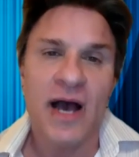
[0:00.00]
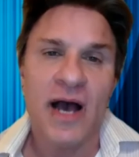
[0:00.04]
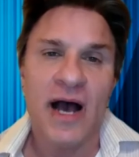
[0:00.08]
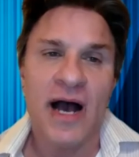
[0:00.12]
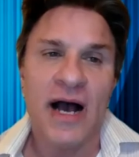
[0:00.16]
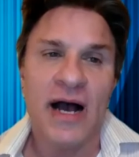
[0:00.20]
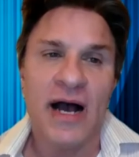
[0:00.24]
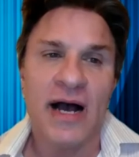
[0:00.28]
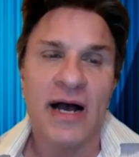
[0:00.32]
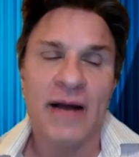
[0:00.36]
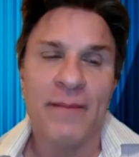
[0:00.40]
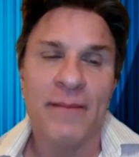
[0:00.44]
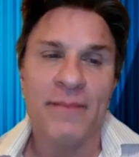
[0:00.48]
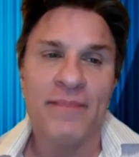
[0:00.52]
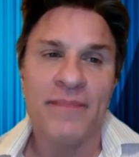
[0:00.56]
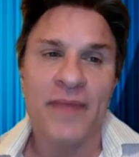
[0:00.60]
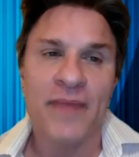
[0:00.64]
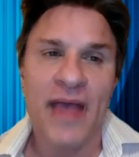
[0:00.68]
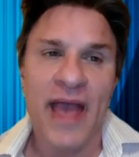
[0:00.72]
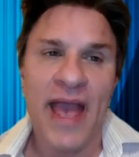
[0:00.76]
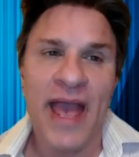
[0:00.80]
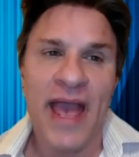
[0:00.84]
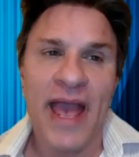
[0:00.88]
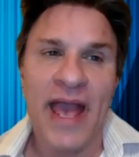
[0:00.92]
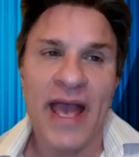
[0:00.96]
Um,
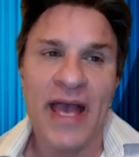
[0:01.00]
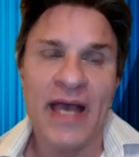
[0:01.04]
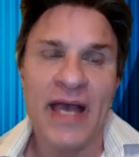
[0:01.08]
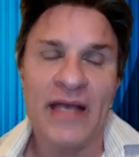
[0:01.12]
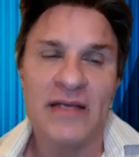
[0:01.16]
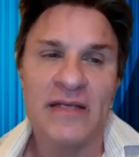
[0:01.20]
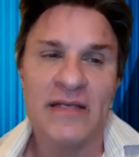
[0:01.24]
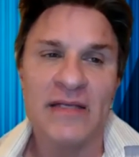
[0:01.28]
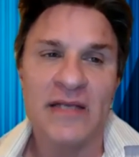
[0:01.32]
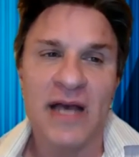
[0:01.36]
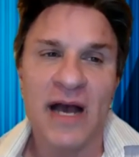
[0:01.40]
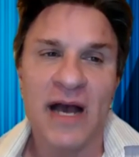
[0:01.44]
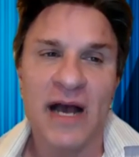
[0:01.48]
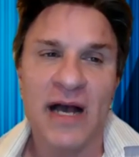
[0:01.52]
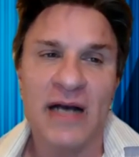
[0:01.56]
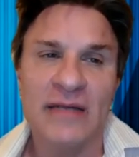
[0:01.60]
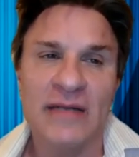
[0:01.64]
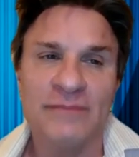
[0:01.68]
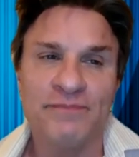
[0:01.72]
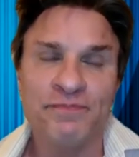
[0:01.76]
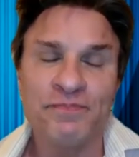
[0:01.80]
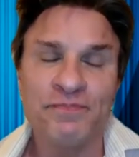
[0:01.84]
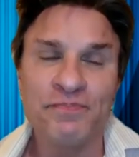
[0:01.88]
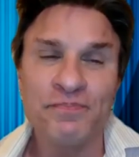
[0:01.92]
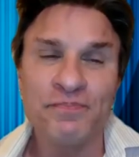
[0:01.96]
and
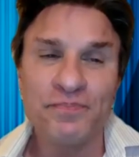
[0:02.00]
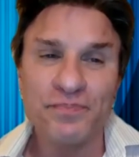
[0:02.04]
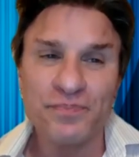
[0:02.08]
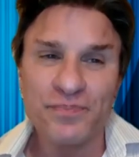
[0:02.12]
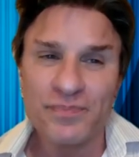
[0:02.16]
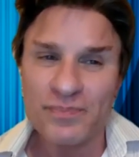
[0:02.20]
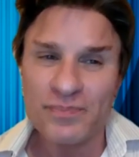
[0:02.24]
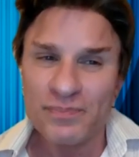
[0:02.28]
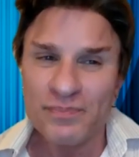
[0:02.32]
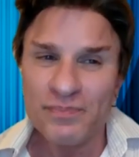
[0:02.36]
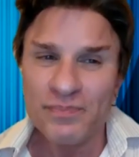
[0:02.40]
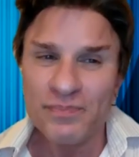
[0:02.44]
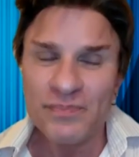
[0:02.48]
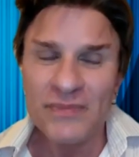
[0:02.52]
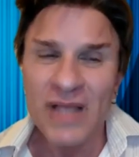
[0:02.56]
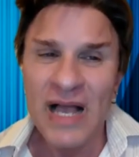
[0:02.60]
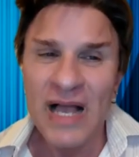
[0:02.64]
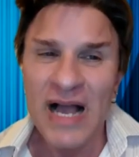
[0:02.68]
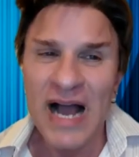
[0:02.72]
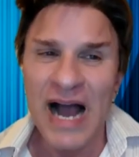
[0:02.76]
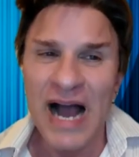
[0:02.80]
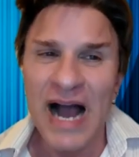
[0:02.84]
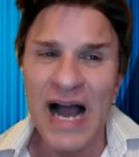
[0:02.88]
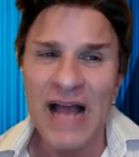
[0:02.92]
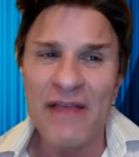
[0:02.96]
um,
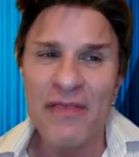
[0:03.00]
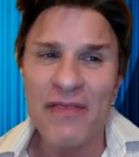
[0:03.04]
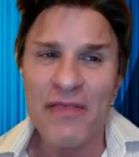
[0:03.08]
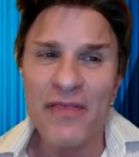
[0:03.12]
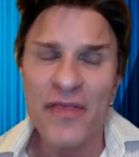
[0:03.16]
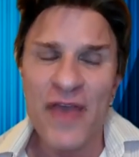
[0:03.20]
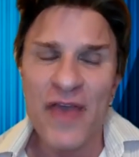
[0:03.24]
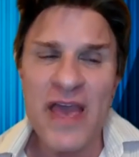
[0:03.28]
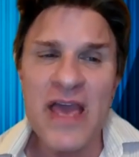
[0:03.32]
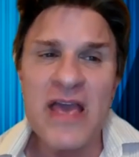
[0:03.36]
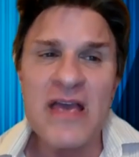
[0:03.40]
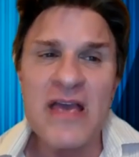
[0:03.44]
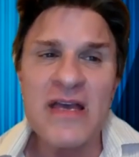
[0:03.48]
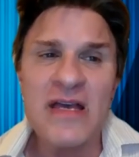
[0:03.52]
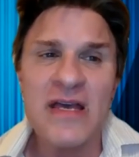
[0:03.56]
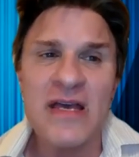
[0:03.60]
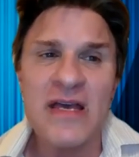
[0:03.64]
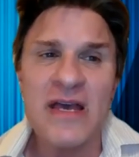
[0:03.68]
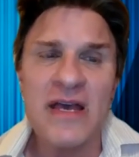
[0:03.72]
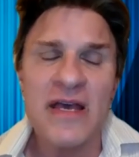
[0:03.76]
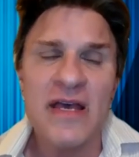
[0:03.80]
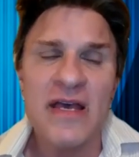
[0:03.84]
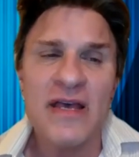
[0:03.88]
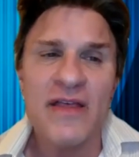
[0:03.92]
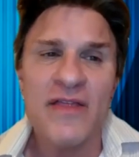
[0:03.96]
I think
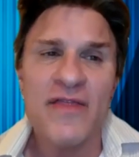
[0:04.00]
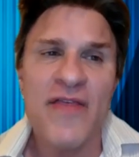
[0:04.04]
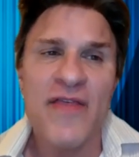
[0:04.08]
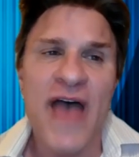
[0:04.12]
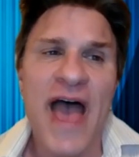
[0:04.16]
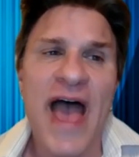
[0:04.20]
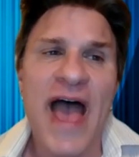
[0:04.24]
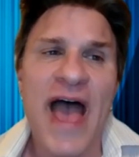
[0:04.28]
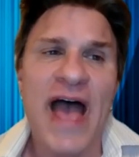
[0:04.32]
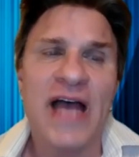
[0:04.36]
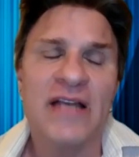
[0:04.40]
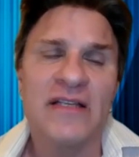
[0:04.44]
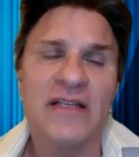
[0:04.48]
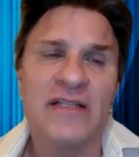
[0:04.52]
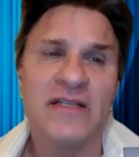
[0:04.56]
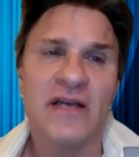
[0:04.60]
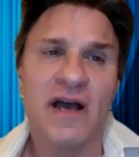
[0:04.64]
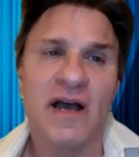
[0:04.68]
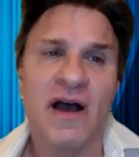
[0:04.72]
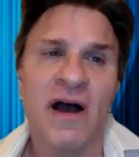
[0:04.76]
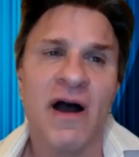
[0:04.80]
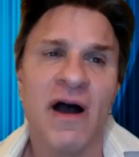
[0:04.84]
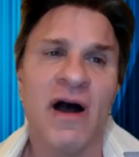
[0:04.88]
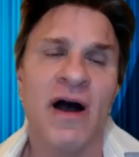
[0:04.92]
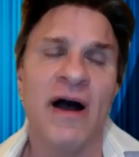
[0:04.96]
that,
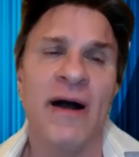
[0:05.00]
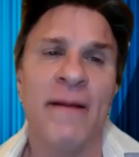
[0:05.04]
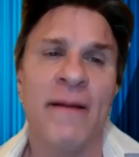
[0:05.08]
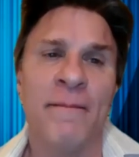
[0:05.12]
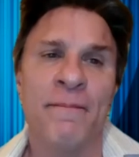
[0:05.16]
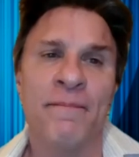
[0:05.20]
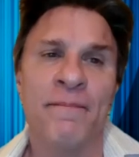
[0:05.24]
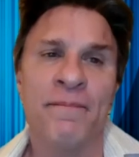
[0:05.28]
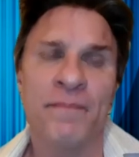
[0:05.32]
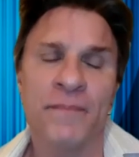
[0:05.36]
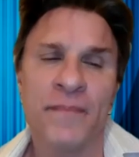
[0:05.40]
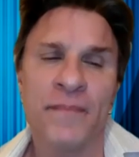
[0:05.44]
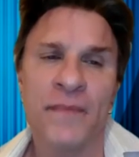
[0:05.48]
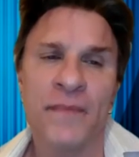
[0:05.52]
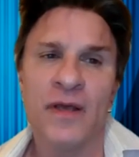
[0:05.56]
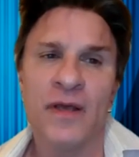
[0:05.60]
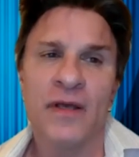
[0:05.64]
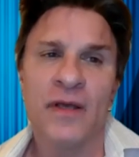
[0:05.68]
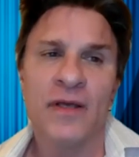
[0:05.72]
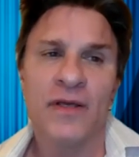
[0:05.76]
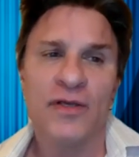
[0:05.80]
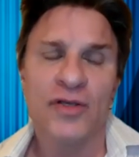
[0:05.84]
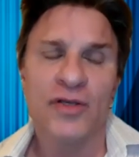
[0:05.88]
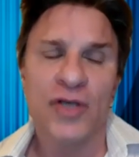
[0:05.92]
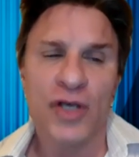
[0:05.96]
um,
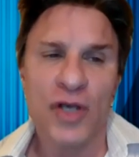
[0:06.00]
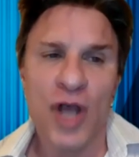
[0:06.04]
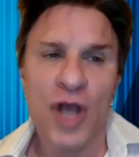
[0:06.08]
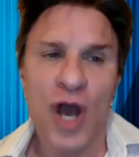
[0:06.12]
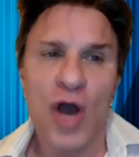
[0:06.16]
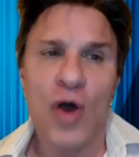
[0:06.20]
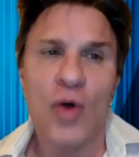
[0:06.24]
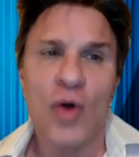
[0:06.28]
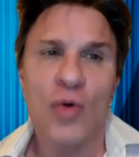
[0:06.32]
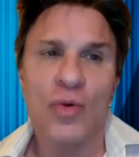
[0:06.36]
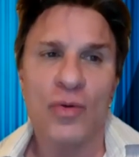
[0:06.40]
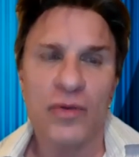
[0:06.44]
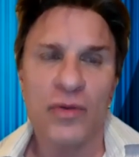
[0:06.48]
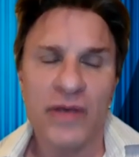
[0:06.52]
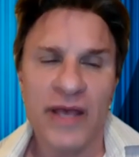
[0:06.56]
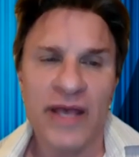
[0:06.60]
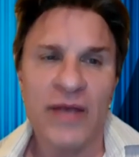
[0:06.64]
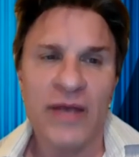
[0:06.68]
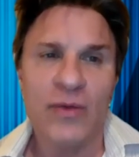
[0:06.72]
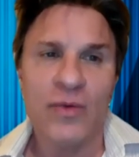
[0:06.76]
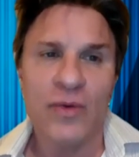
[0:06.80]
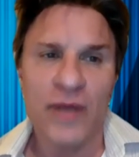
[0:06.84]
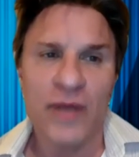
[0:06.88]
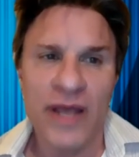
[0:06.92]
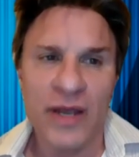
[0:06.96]
you know,
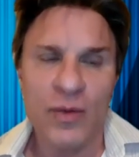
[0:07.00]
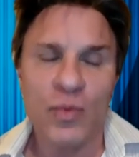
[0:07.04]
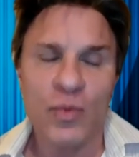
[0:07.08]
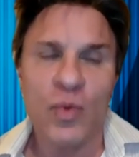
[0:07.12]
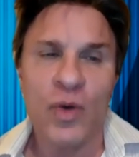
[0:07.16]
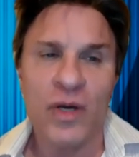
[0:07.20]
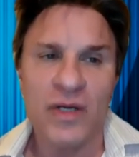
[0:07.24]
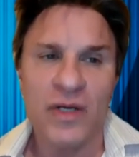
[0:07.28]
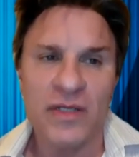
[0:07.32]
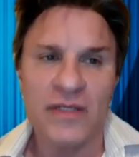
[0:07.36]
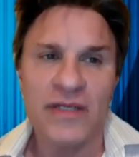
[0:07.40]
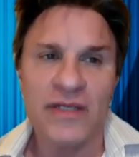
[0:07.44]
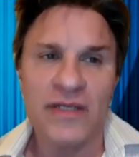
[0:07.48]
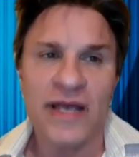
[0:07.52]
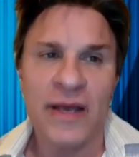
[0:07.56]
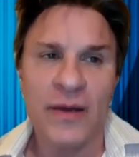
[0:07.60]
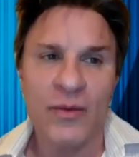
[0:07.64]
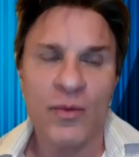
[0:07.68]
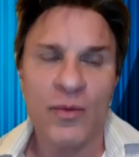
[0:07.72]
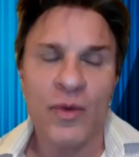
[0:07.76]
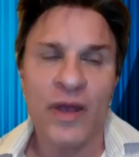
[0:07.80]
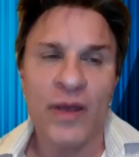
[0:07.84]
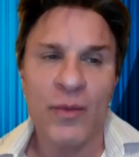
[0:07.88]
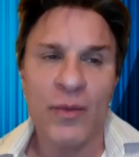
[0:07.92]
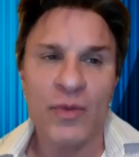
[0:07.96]
it, it, was,
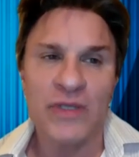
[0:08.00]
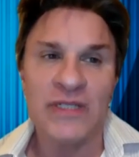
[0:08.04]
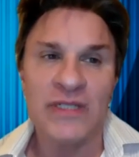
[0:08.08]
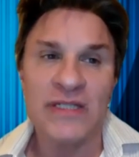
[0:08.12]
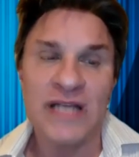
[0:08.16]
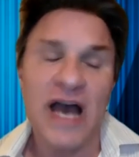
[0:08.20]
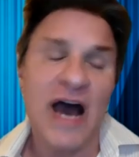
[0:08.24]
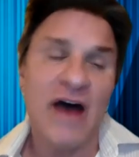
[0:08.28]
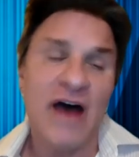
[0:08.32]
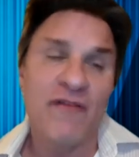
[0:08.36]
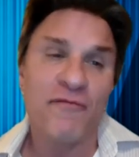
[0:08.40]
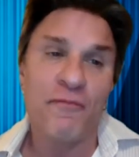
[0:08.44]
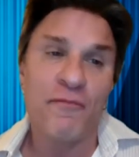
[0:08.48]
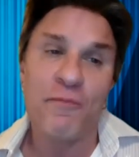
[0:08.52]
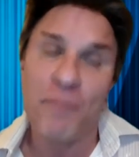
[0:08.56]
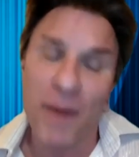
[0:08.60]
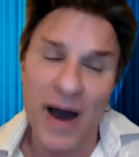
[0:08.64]
it, it was tough.